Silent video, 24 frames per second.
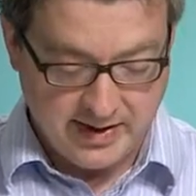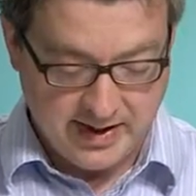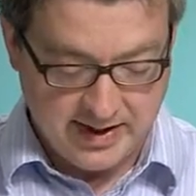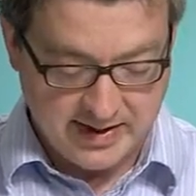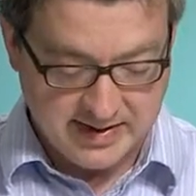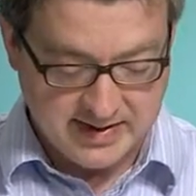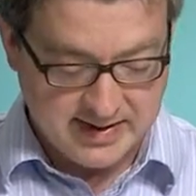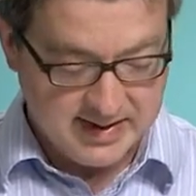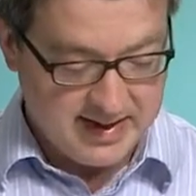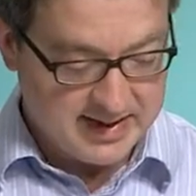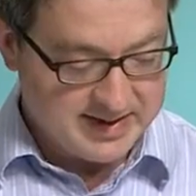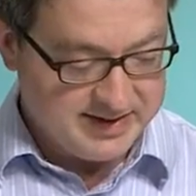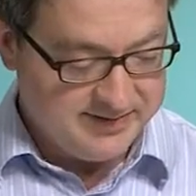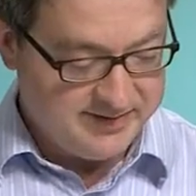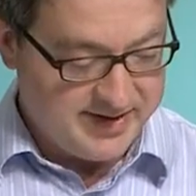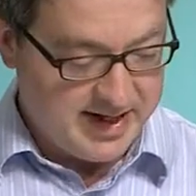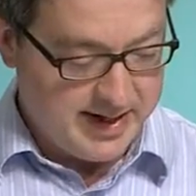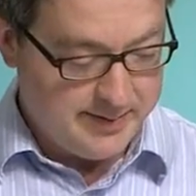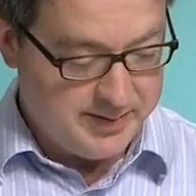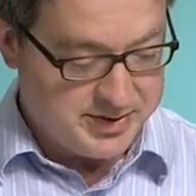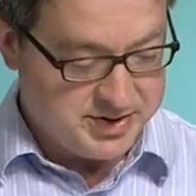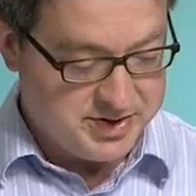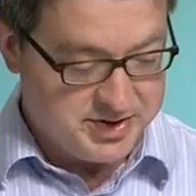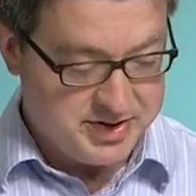getting selective
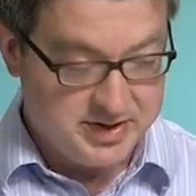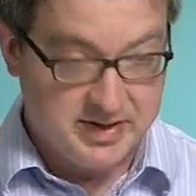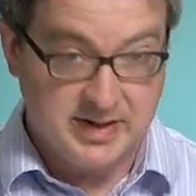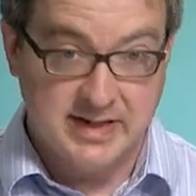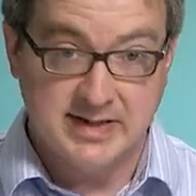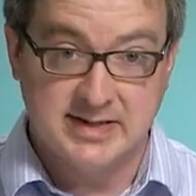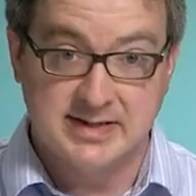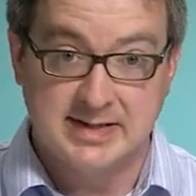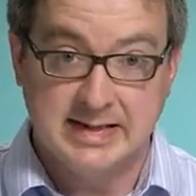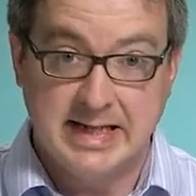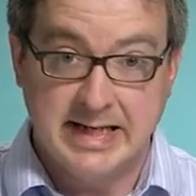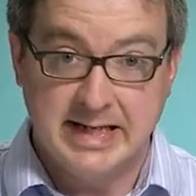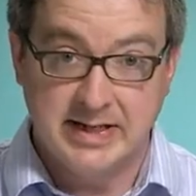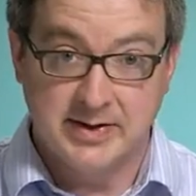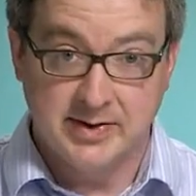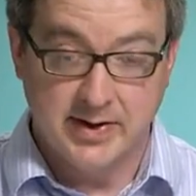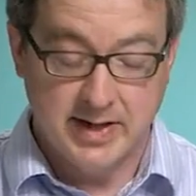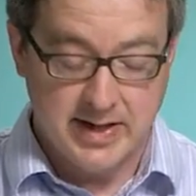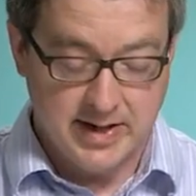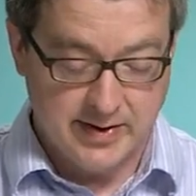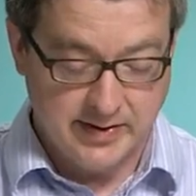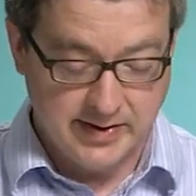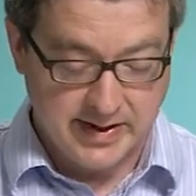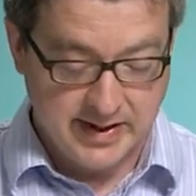damage to these later
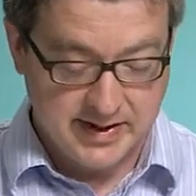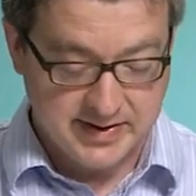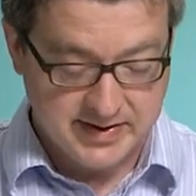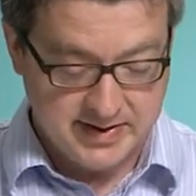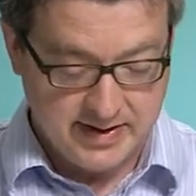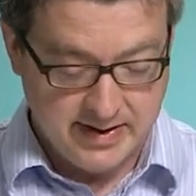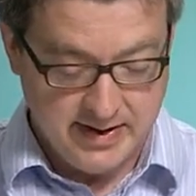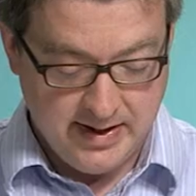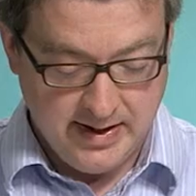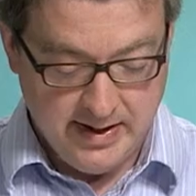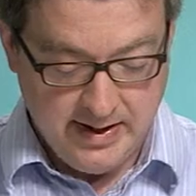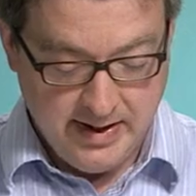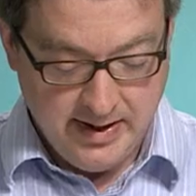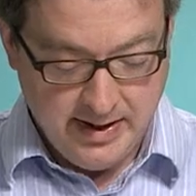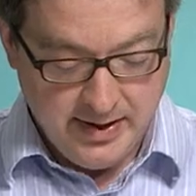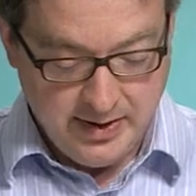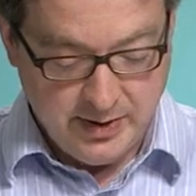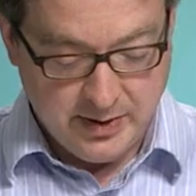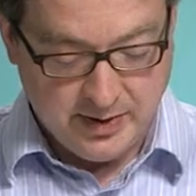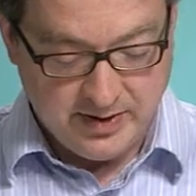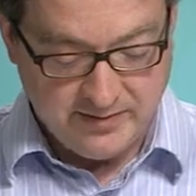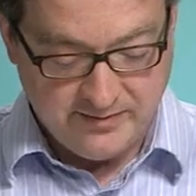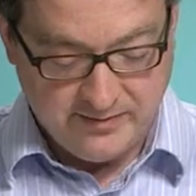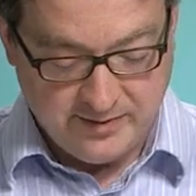areas,
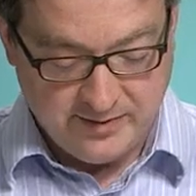you can